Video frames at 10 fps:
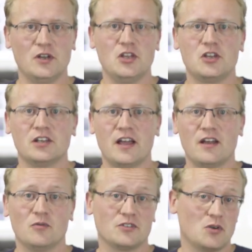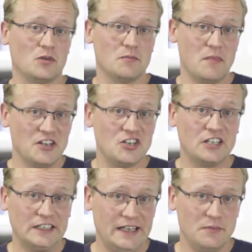where you can have what's called the
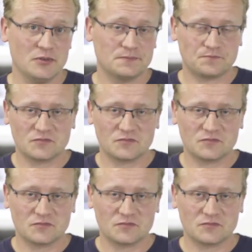Magic Leap.